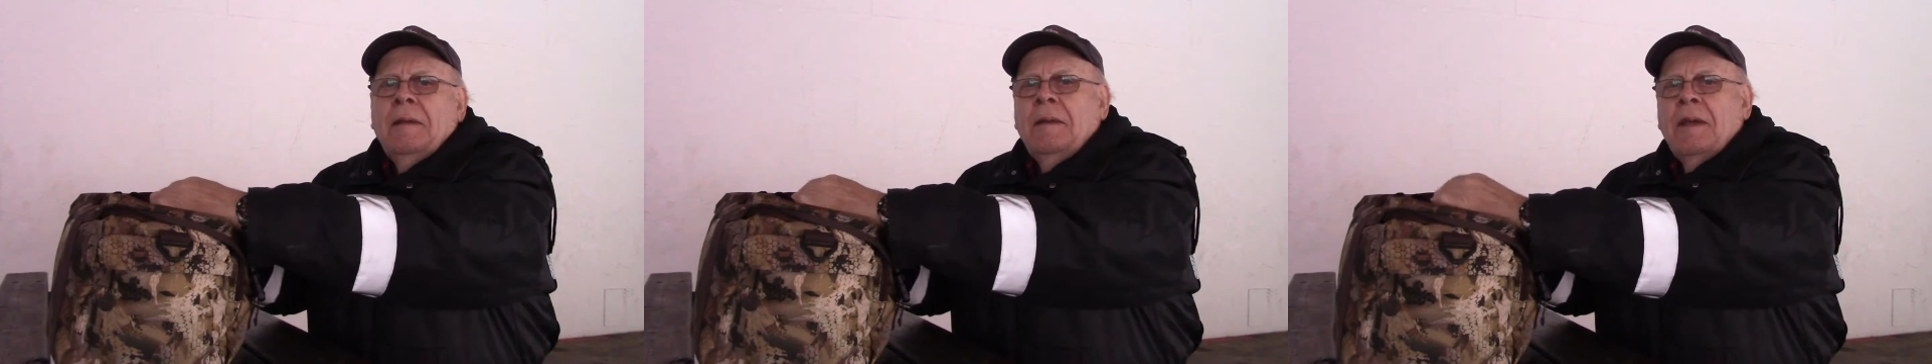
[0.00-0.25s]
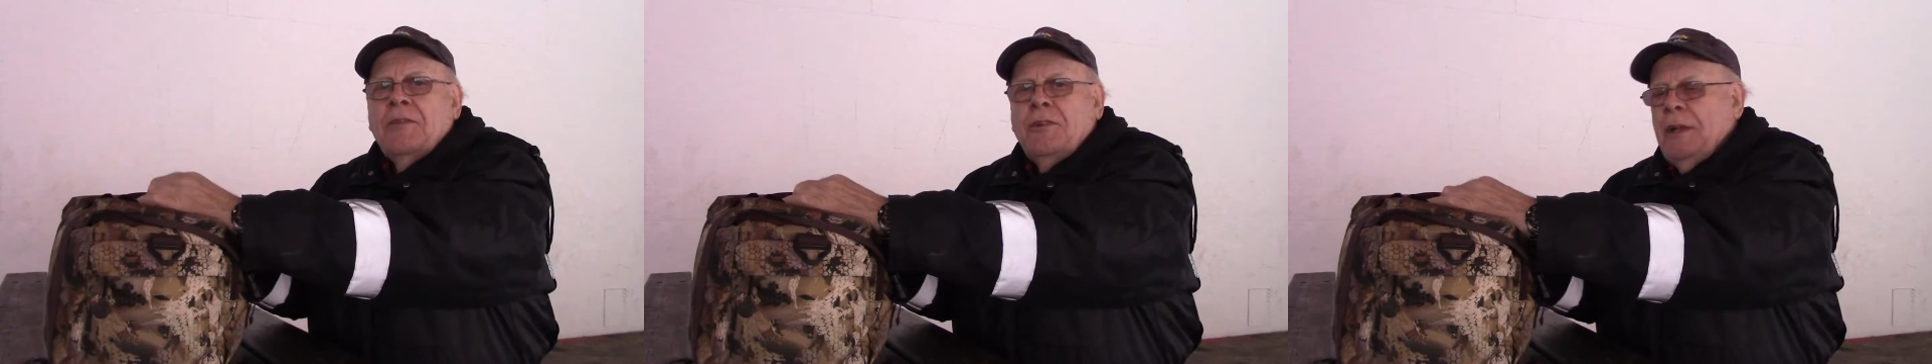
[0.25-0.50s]

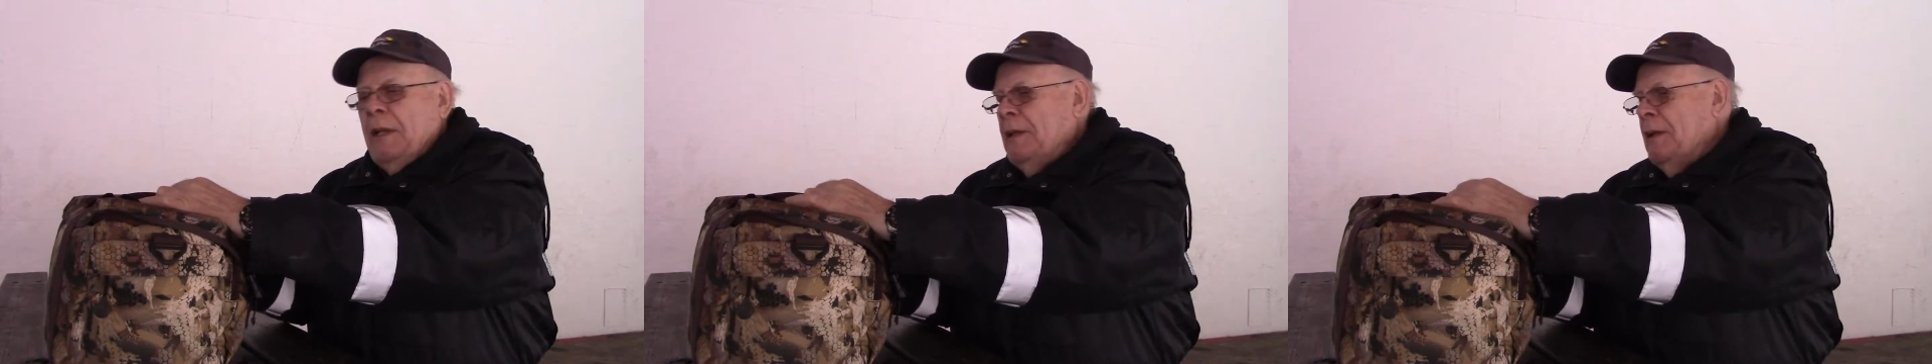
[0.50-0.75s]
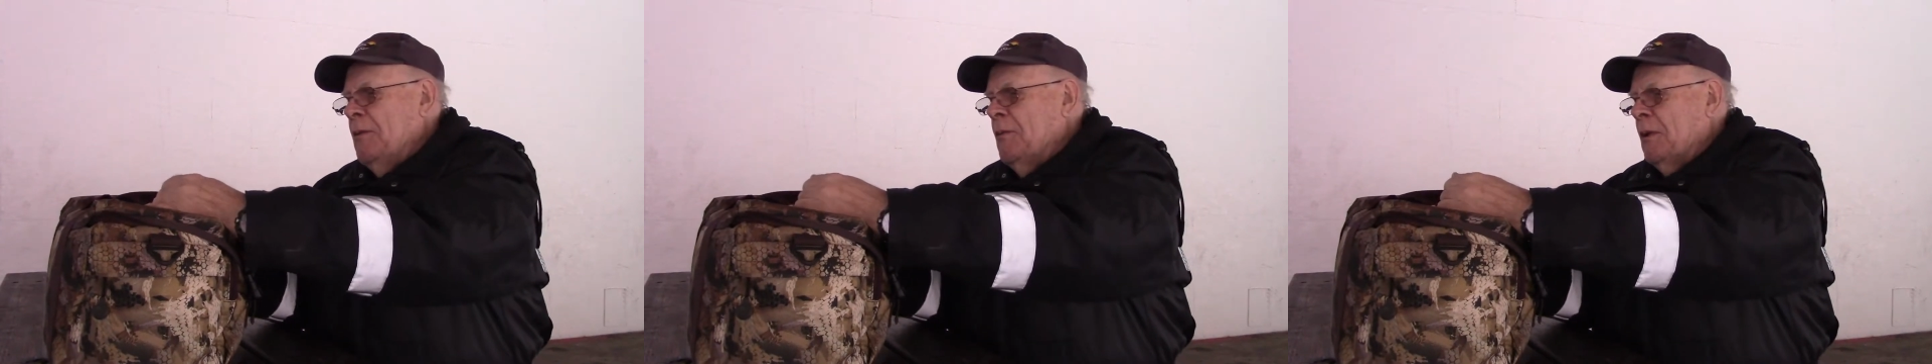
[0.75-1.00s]
Yesterday
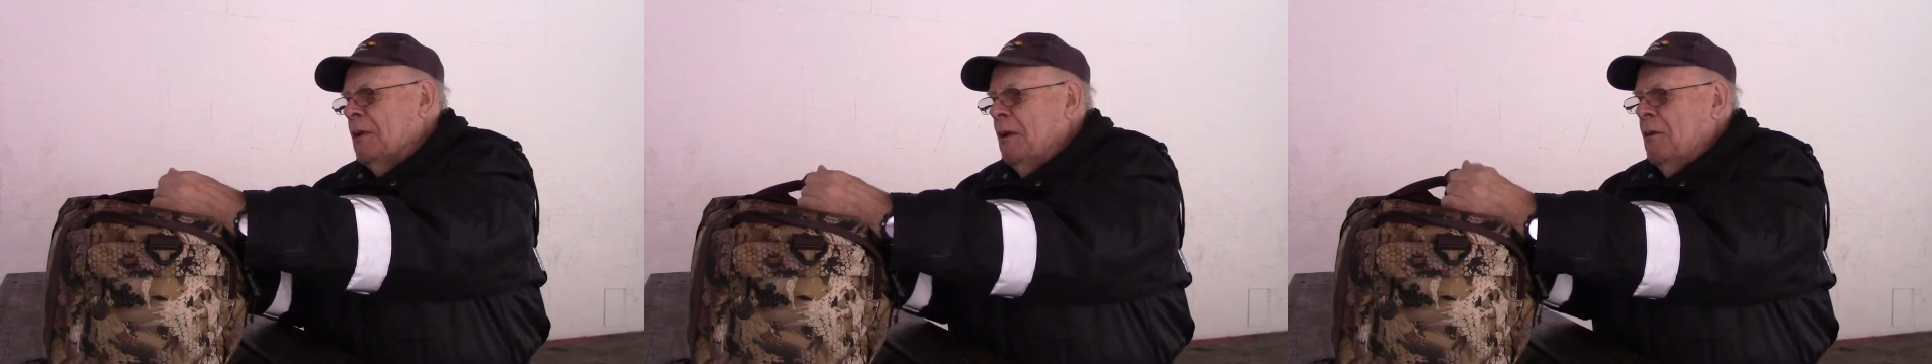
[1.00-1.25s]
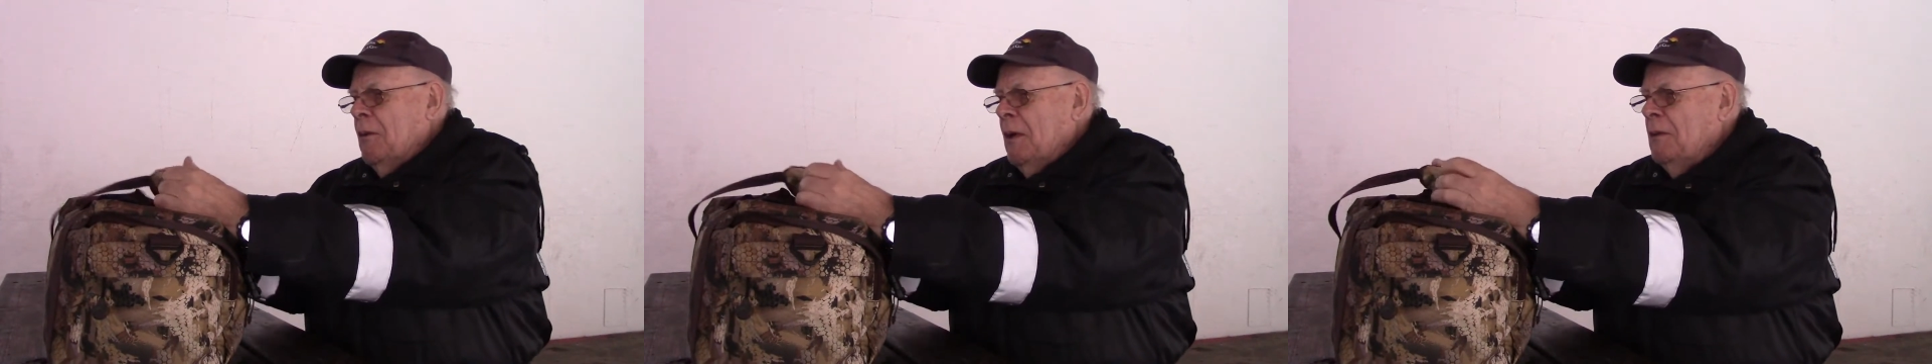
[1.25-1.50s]
didn't work
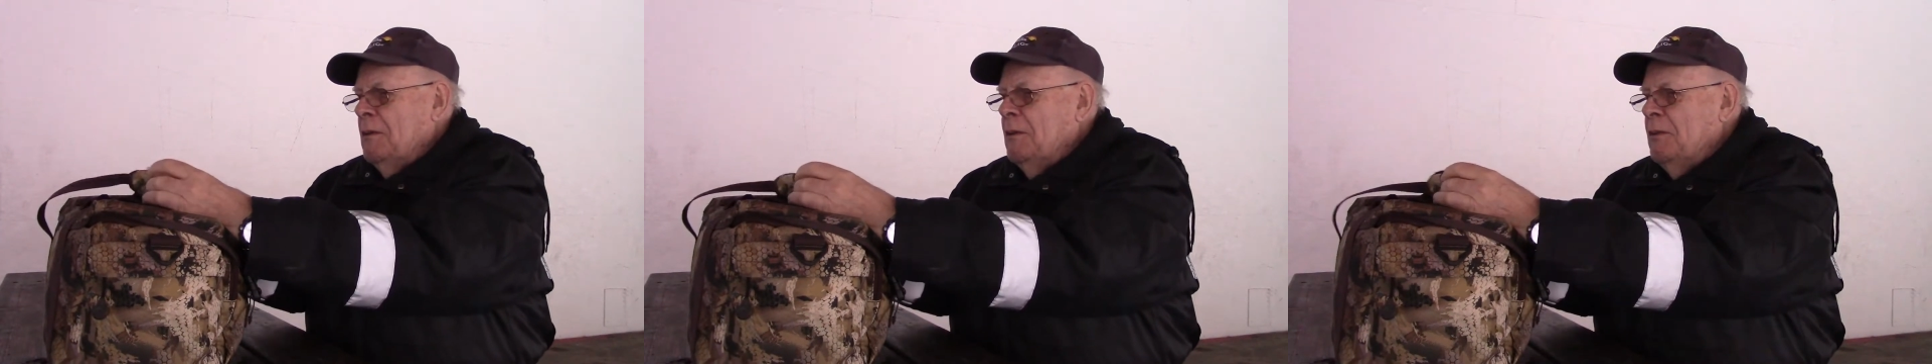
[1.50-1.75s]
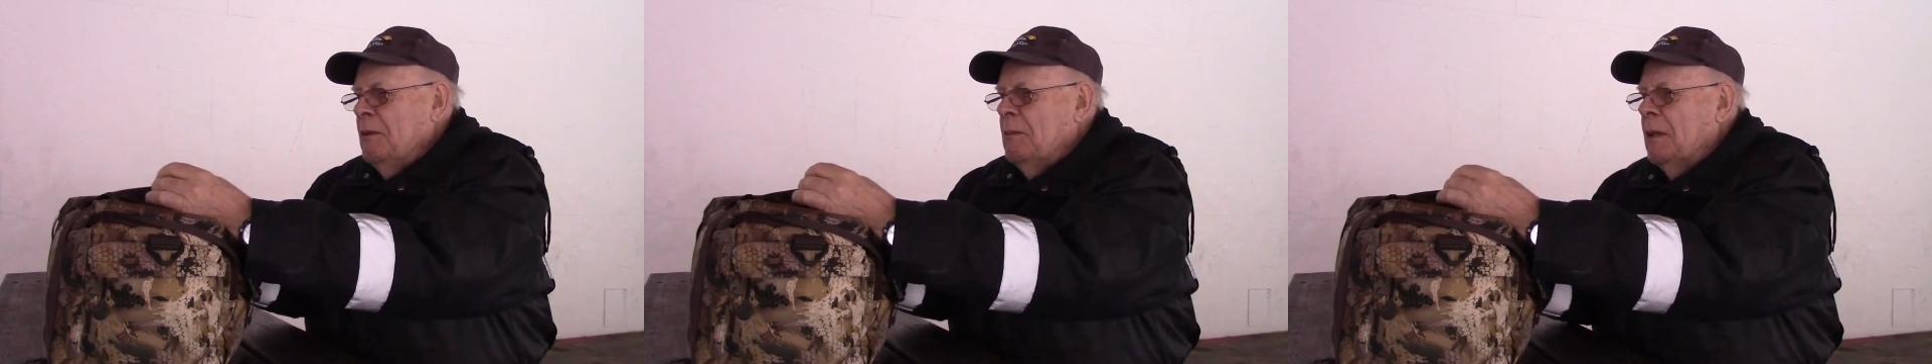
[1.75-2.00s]
out well
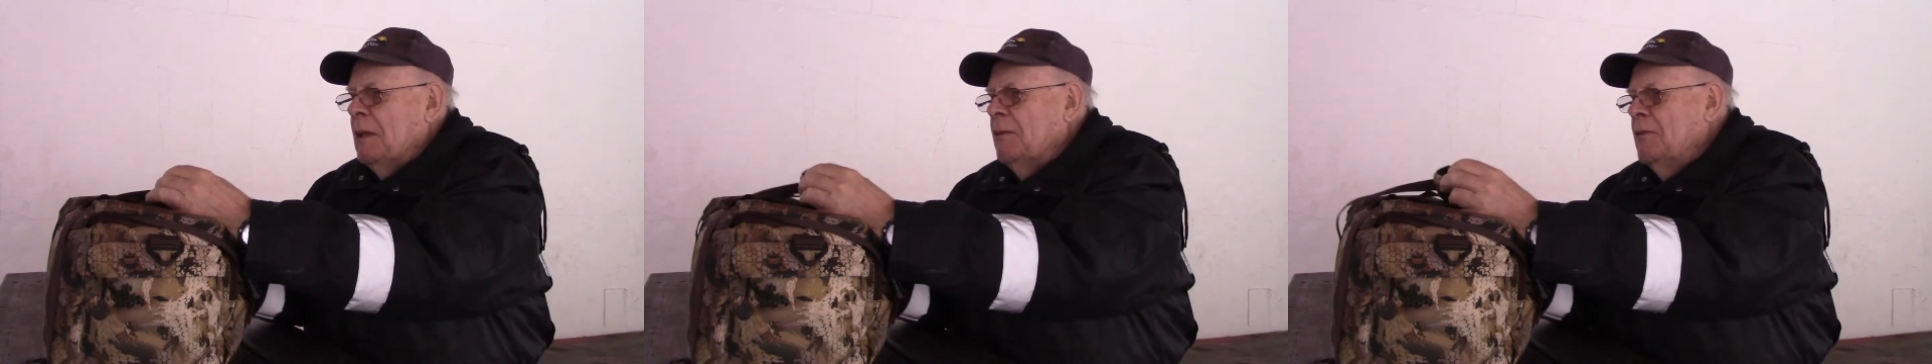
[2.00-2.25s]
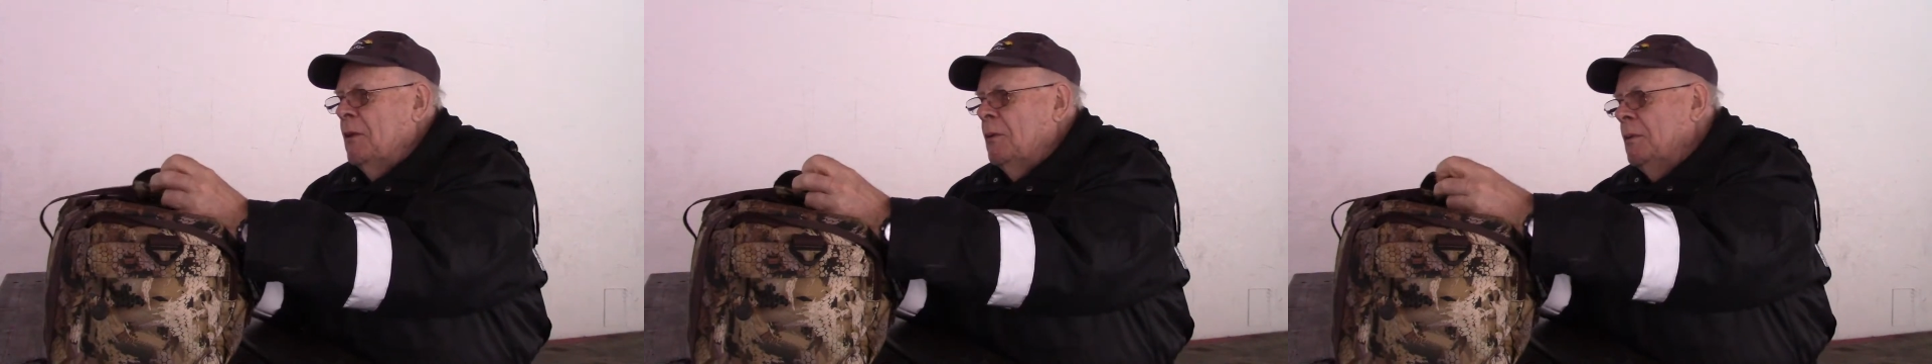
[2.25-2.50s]
using my
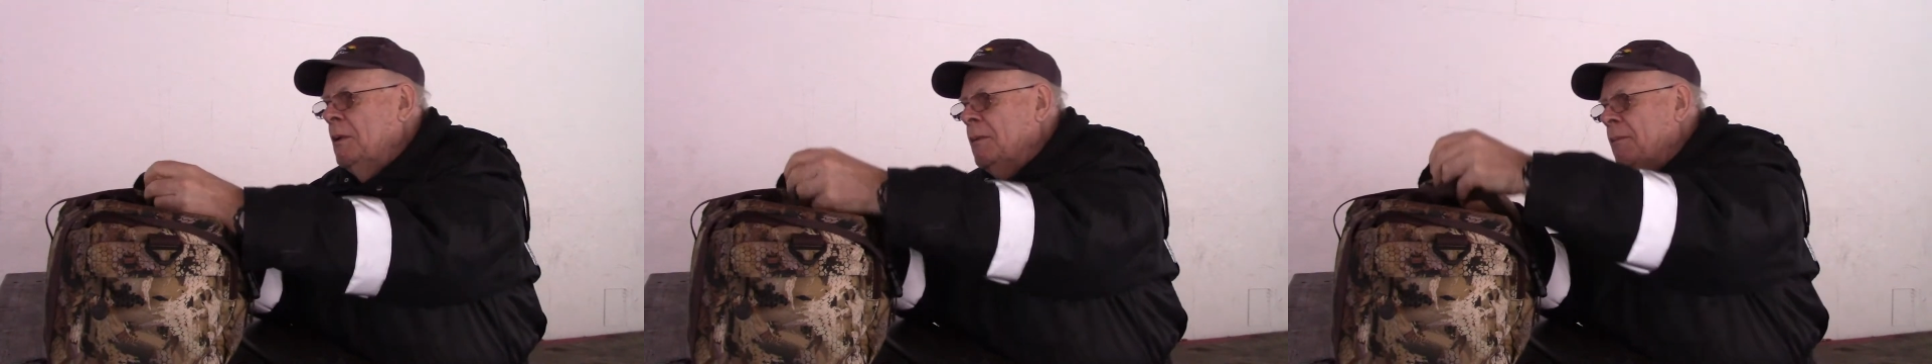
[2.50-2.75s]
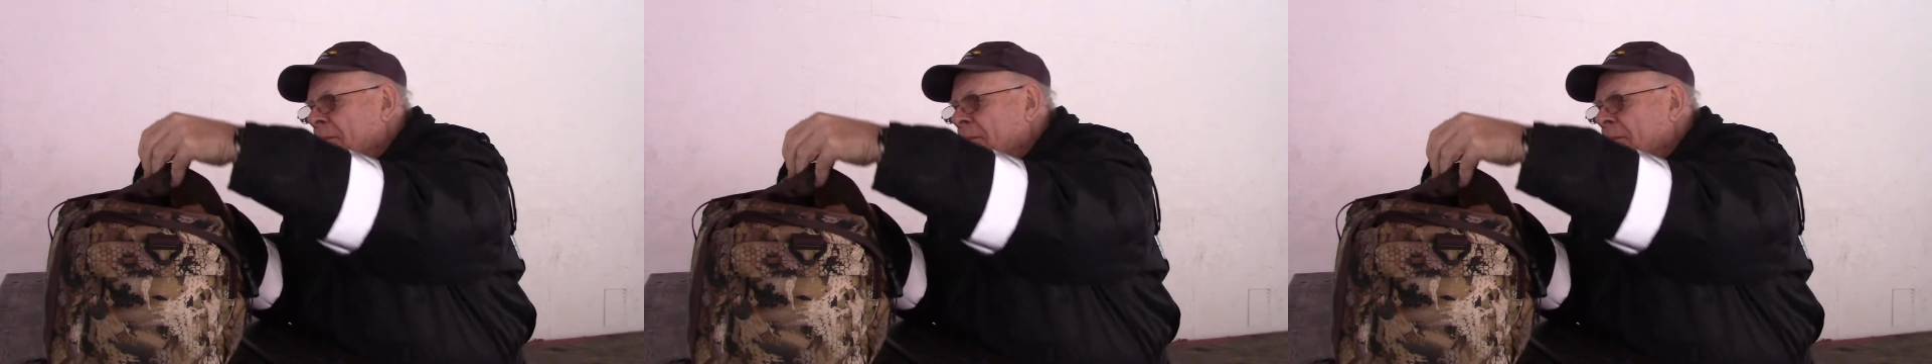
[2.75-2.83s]
phone,